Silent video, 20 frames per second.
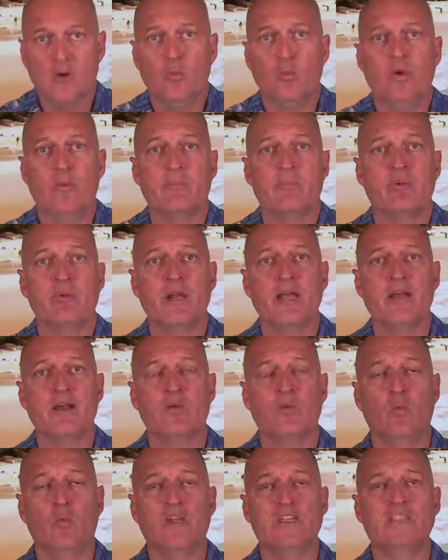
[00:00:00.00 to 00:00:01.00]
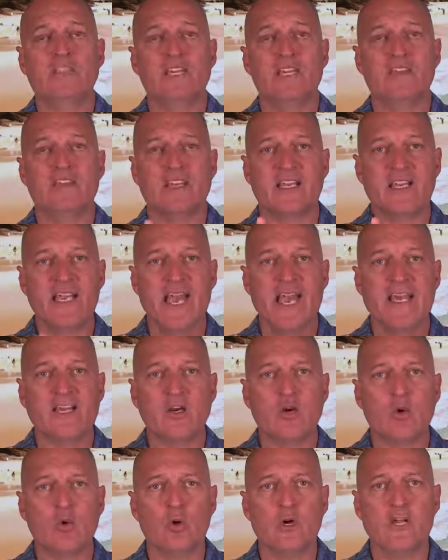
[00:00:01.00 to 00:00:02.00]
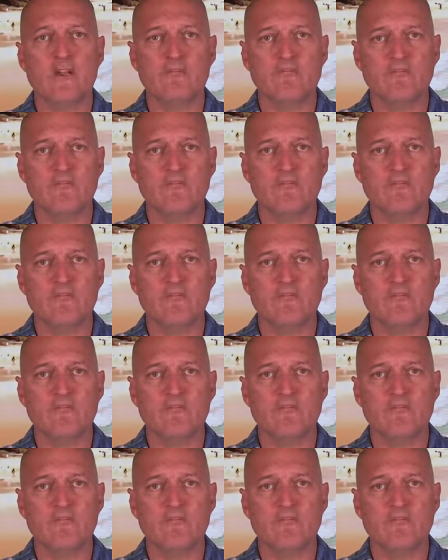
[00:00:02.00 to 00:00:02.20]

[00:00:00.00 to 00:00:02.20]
We say the category